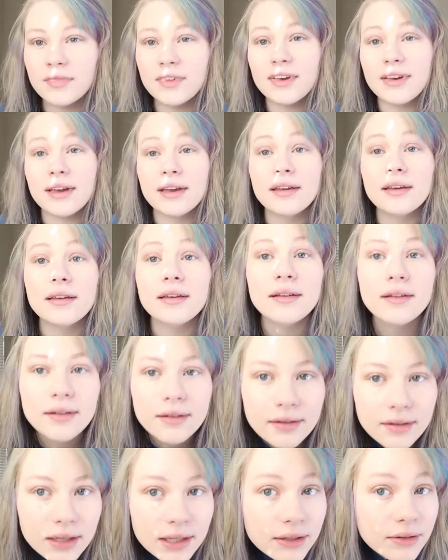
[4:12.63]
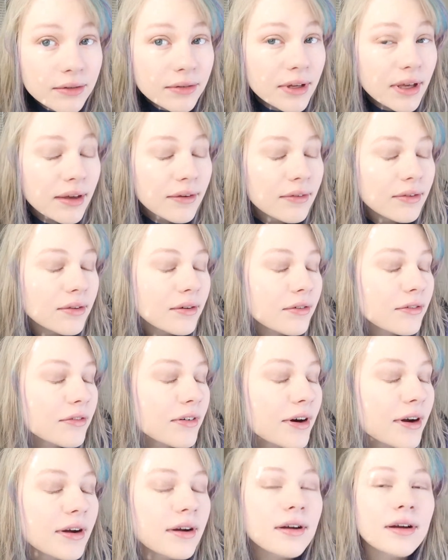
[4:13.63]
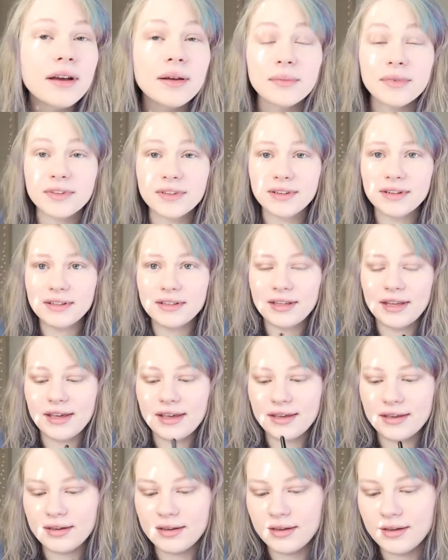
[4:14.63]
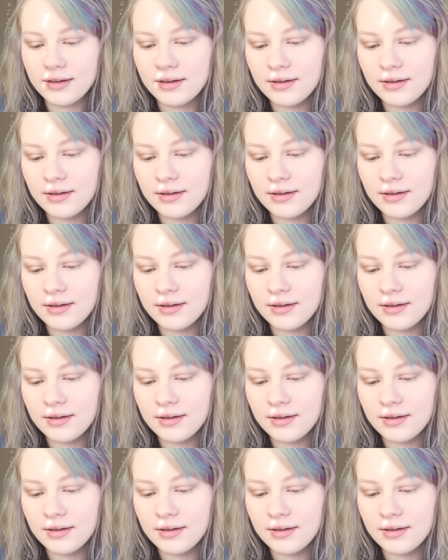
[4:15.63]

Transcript: Okay, so that's what we have so far. I'm just gonna take